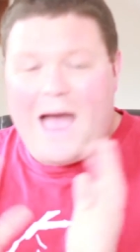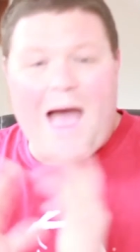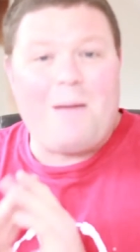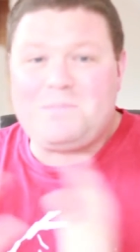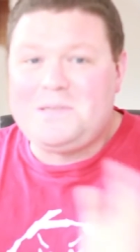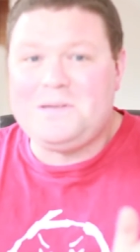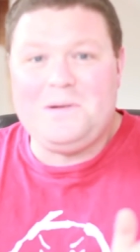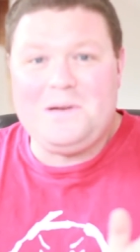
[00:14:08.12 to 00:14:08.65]

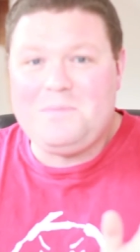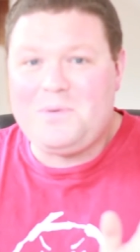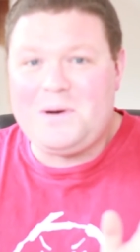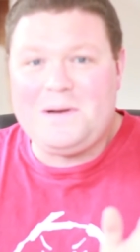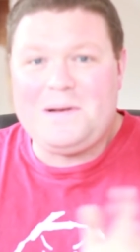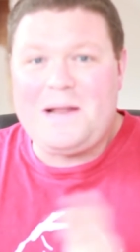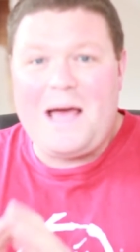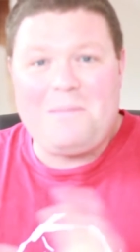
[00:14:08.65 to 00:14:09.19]
Absolutely
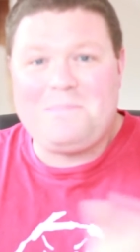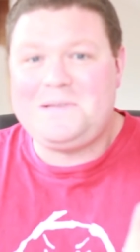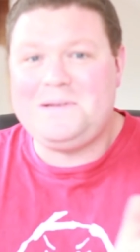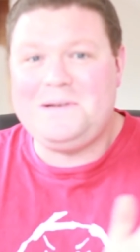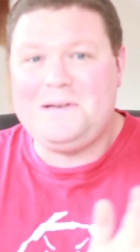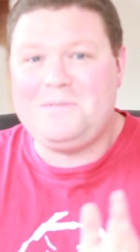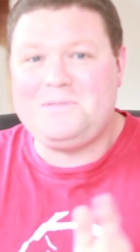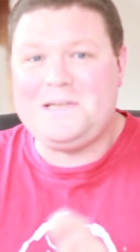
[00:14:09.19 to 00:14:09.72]
brilliant,
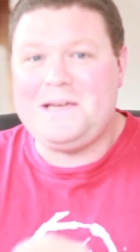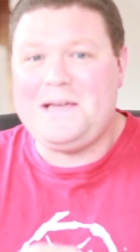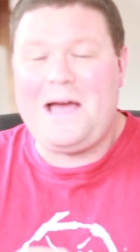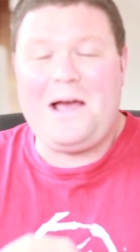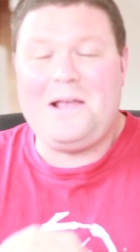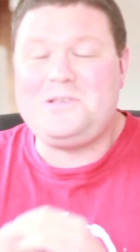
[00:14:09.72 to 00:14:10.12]
absolutely loved it.